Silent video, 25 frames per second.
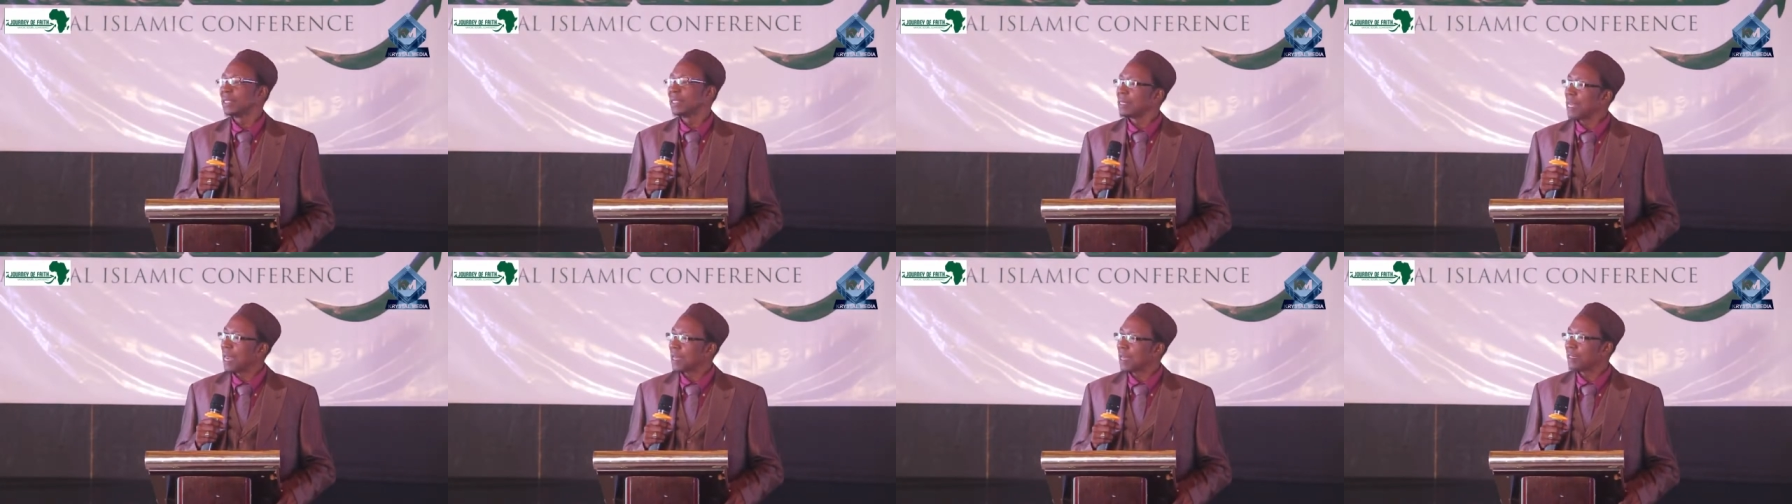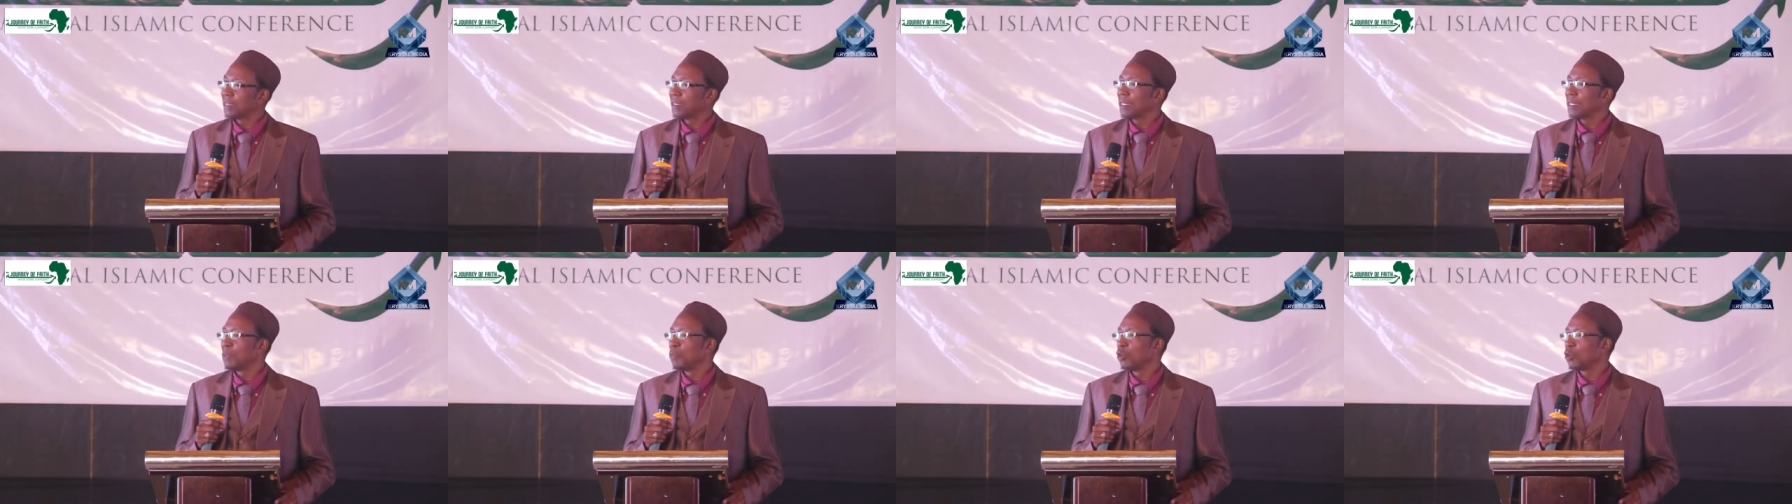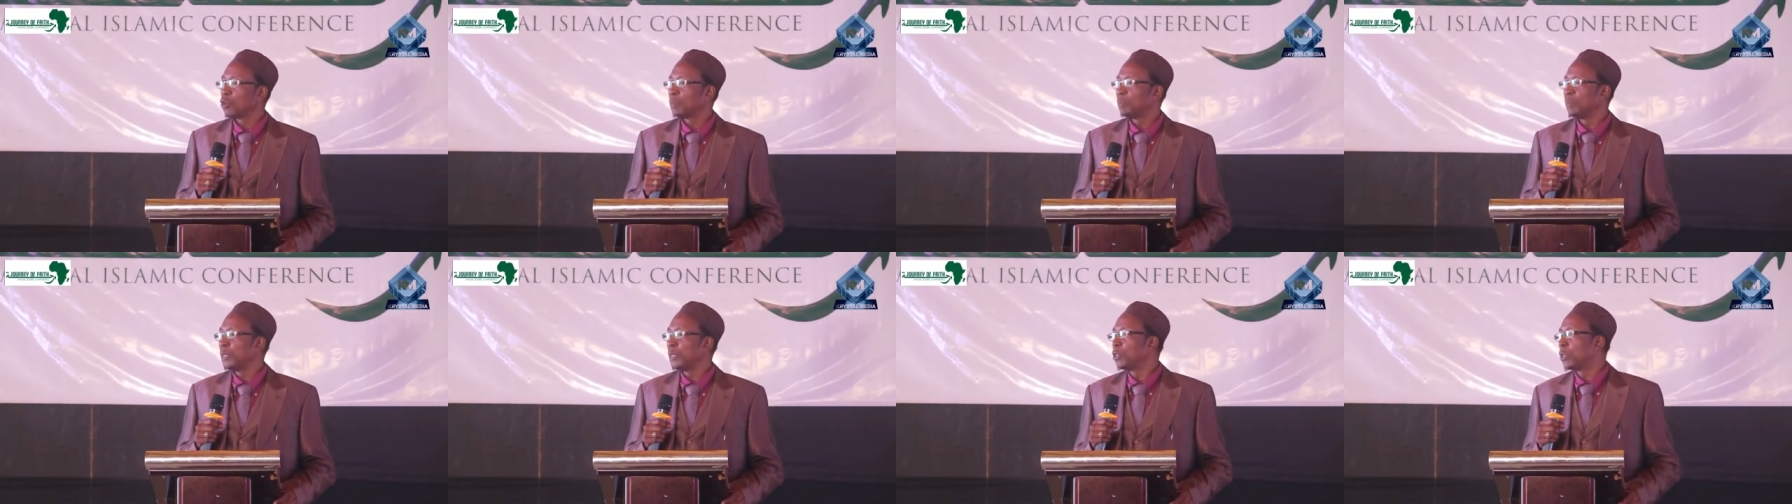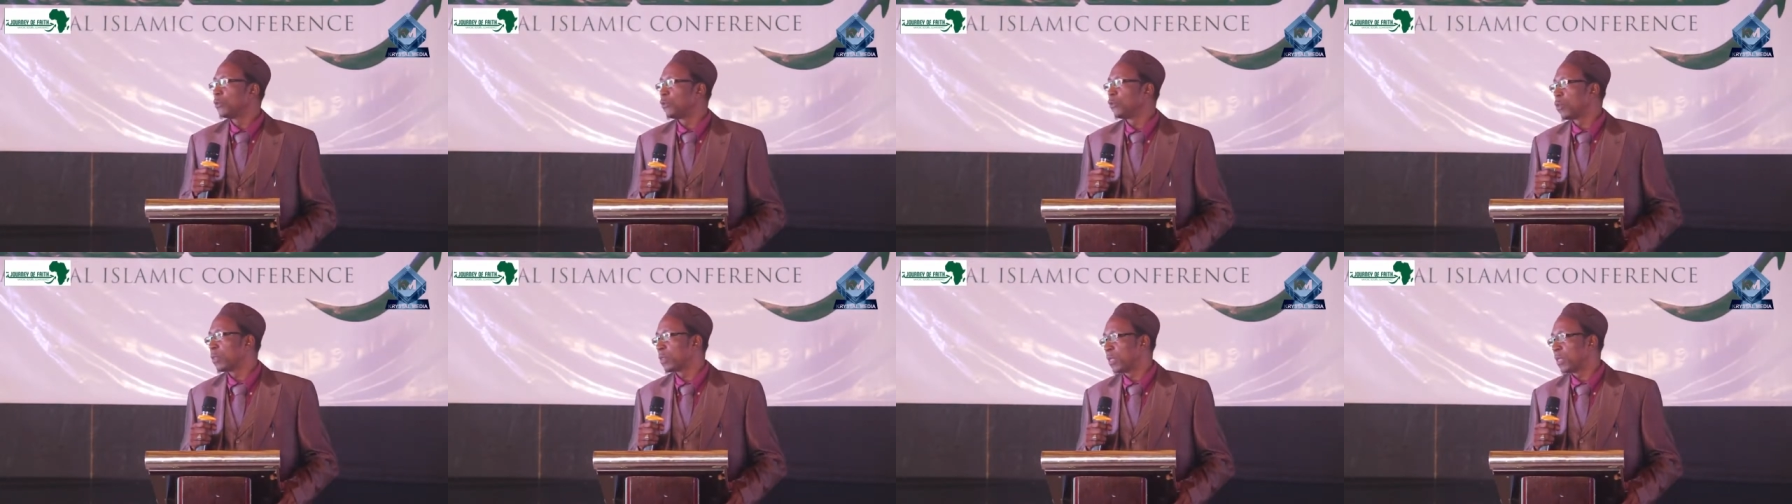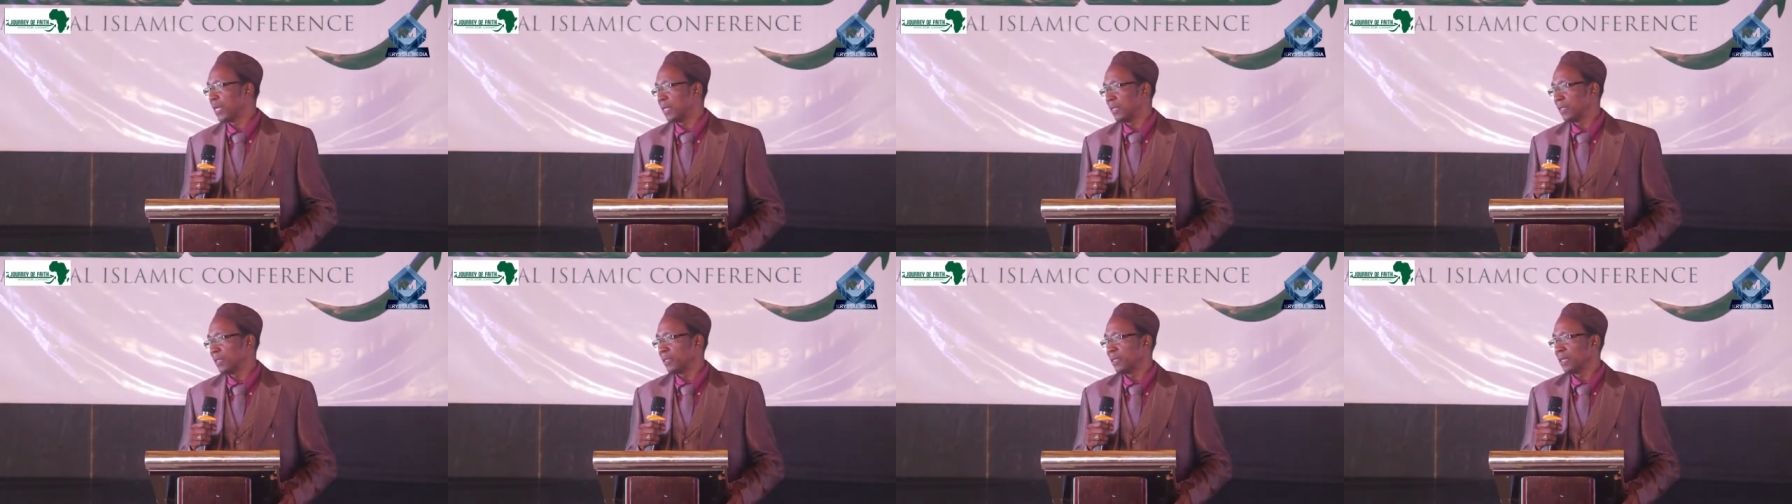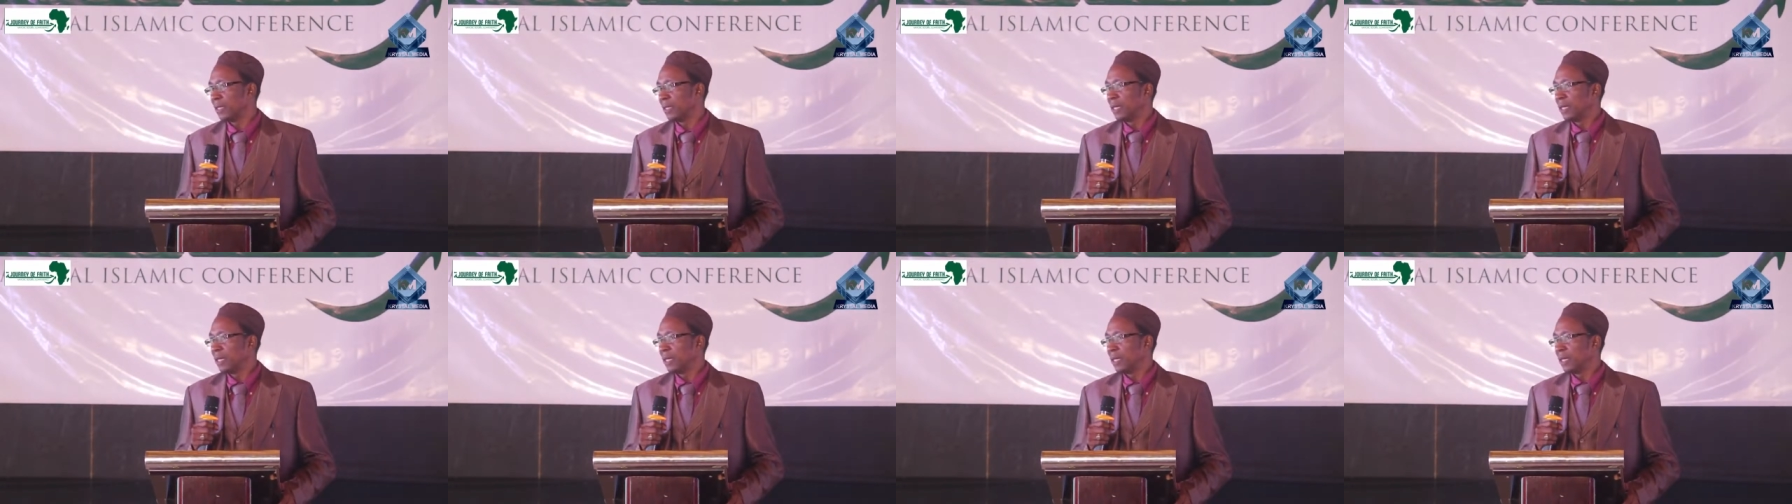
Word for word: That is the most beautiful thing.